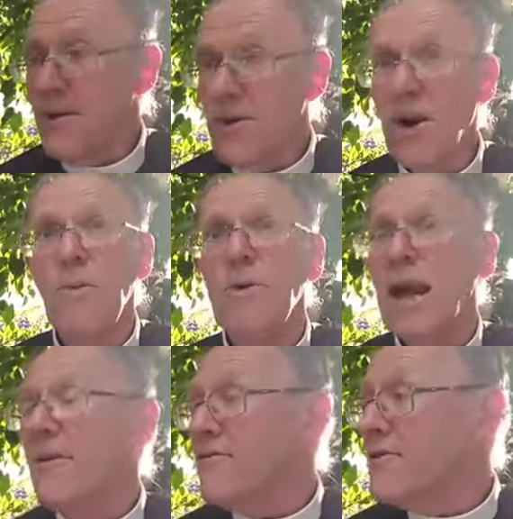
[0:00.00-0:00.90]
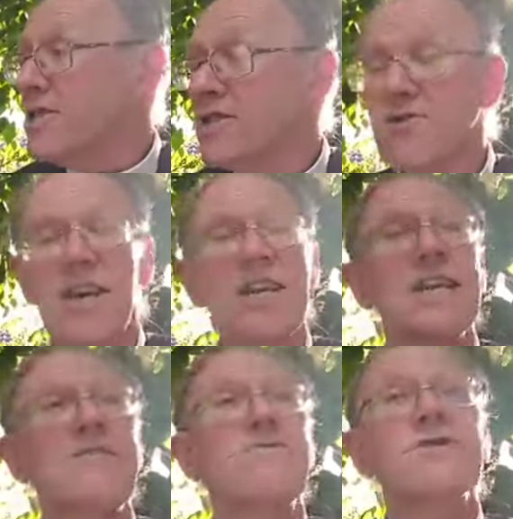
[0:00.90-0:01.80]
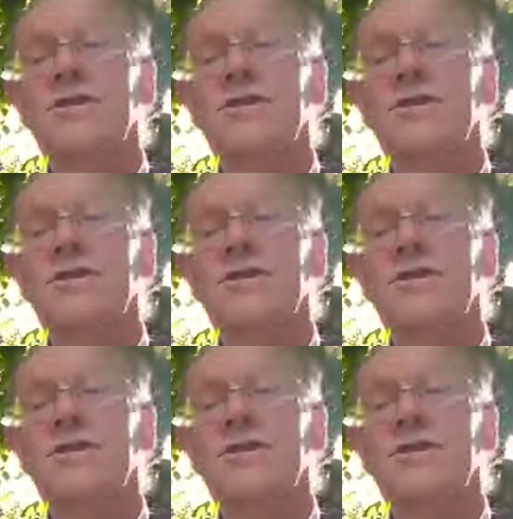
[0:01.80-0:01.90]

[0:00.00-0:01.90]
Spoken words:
God will have a restraining influence.